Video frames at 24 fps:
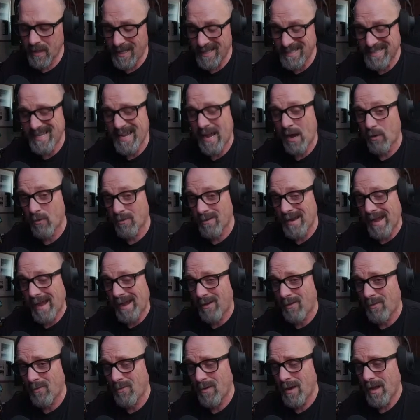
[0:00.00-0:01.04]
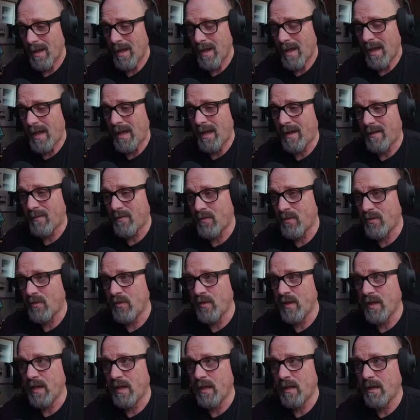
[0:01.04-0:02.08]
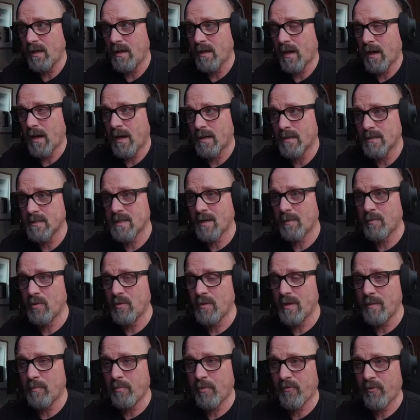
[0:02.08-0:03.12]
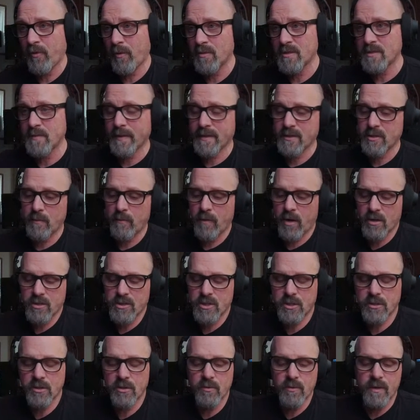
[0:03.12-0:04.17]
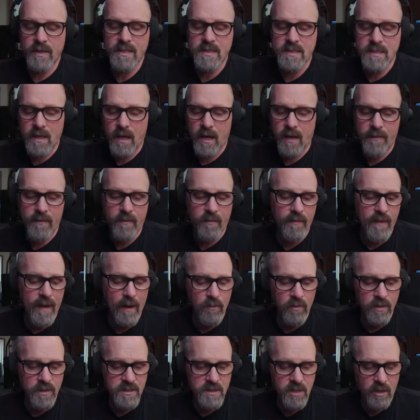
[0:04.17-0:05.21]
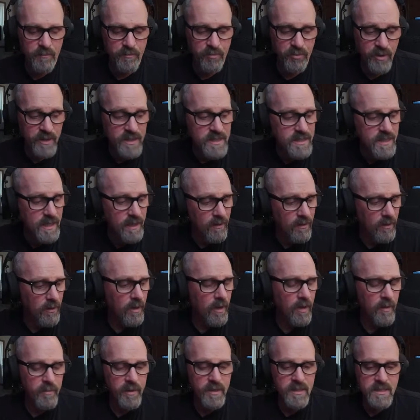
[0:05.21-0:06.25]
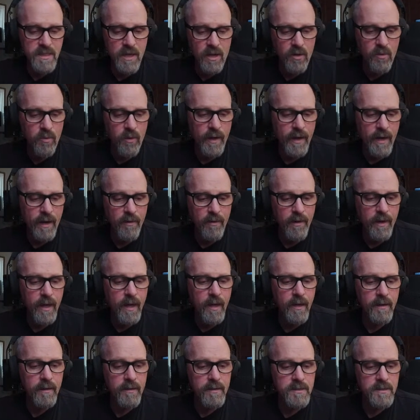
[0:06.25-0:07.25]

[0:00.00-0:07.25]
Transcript: It's out now, and the WD Performance Mixer Mark II is not. That one is on pre-sale, but it's not quite out yet.